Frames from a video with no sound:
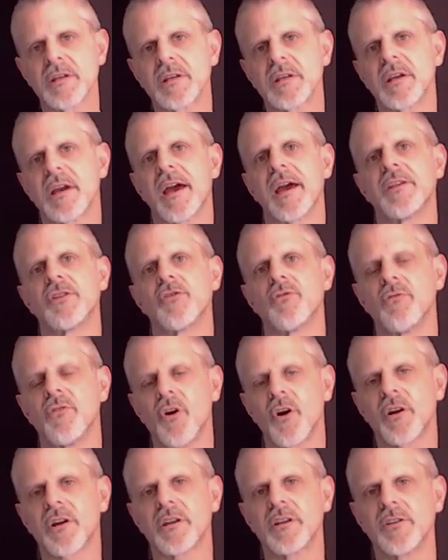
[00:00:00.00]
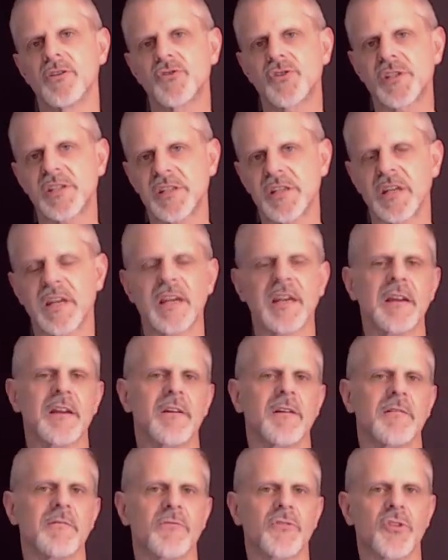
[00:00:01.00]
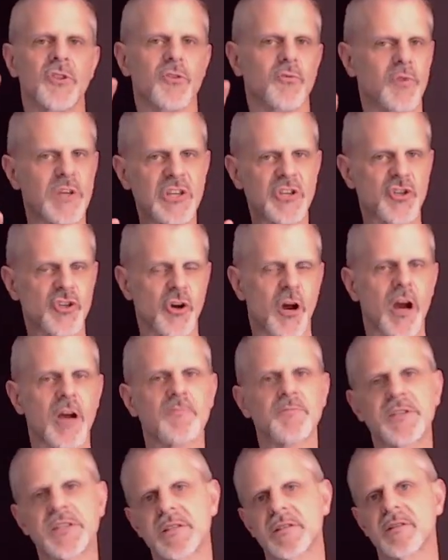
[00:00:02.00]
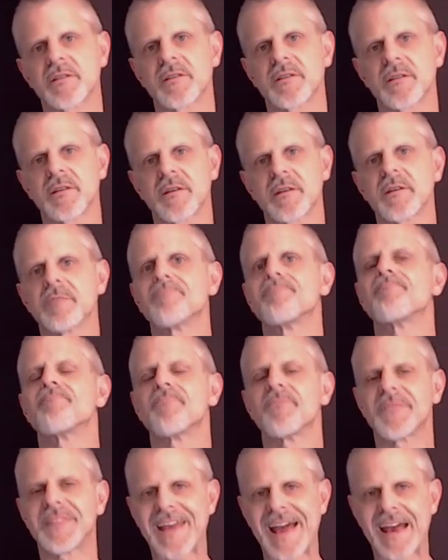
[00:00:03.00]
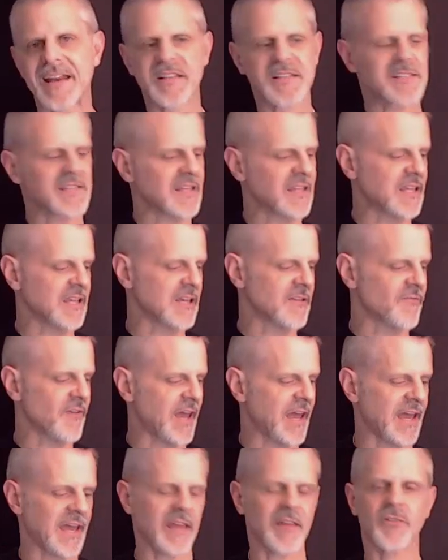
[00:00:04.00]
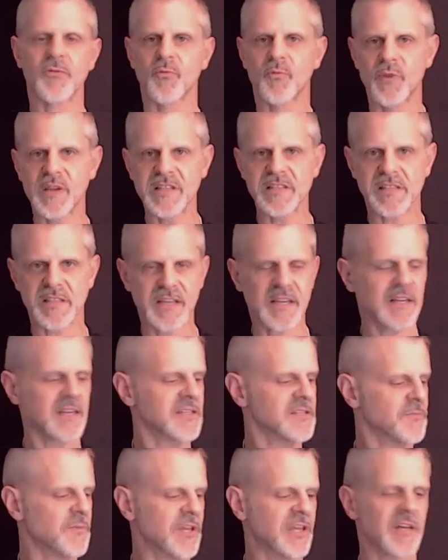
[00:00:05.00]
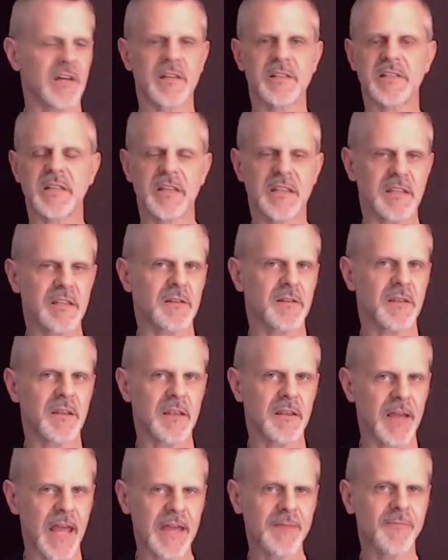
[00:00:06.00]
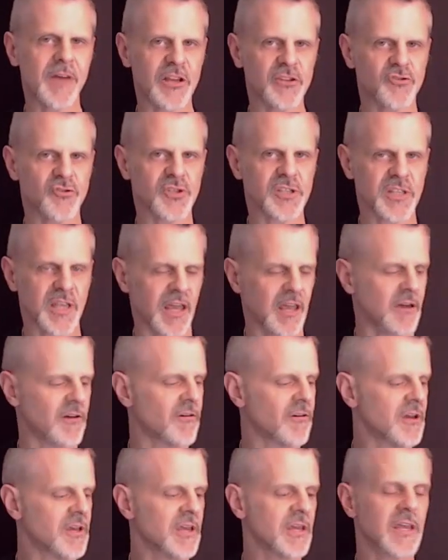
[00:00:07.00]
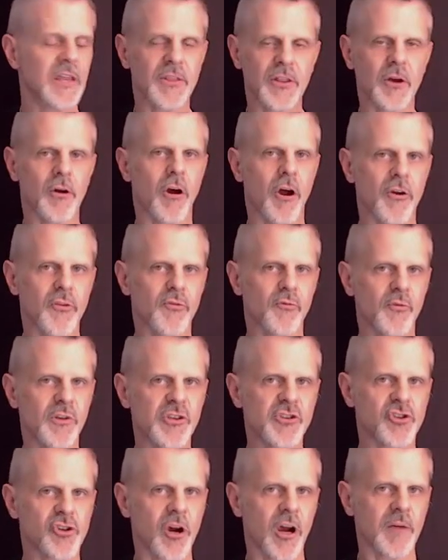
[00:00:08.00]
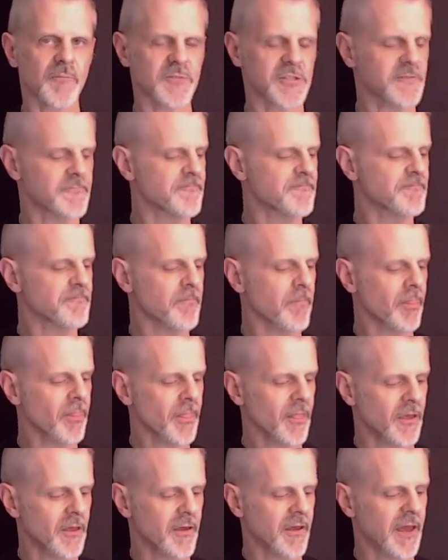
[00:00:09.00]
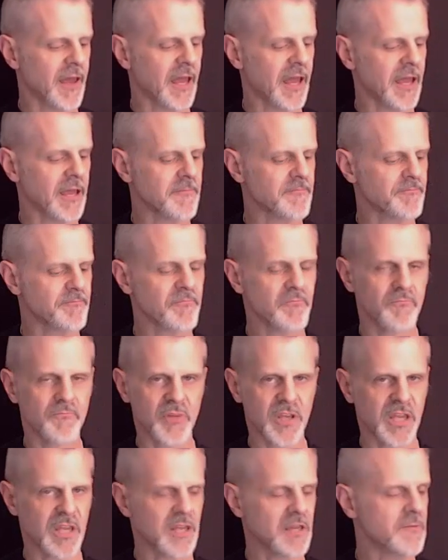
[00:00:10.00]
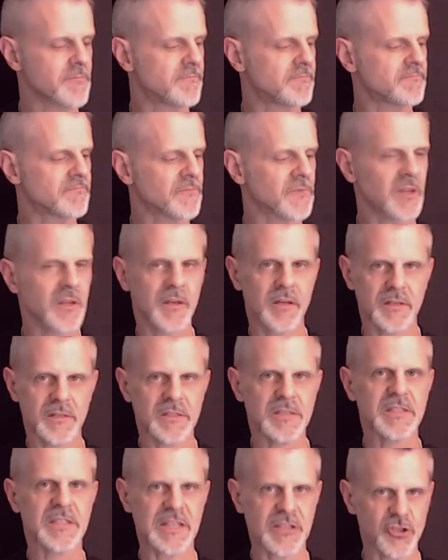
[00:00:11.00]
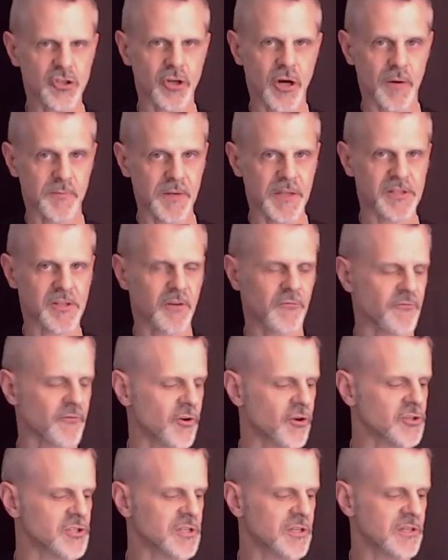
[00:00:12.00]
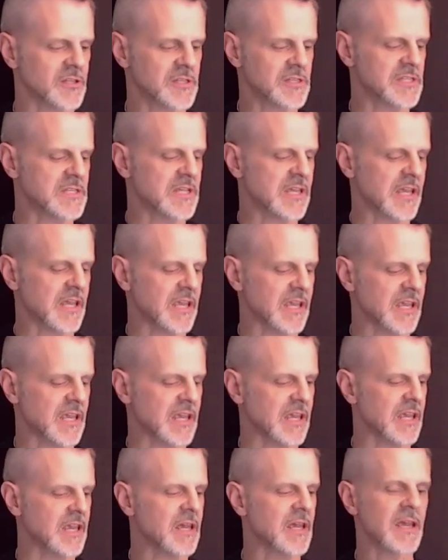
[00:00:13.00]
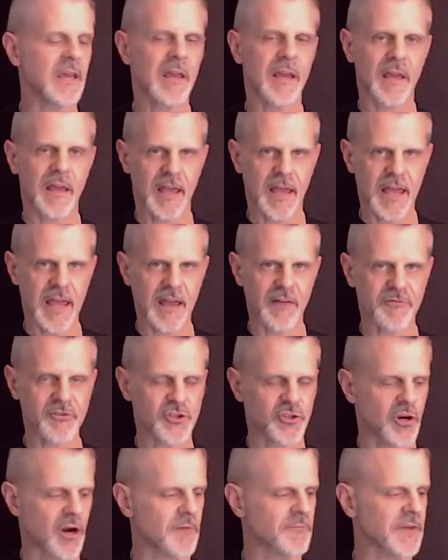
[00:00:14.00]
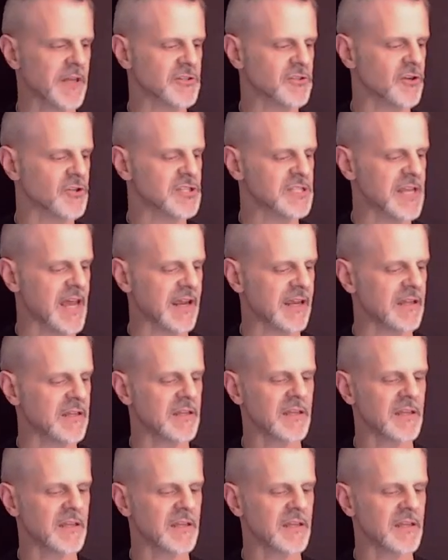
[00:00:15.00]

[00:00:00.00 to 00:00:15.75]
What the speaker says: and you look and you see 3 sharps, that is the key of A. And the reason is because in the A major scale, there are 3 sharps. A, B, C sharp, that's our first, D, E, F sharp, that's our second,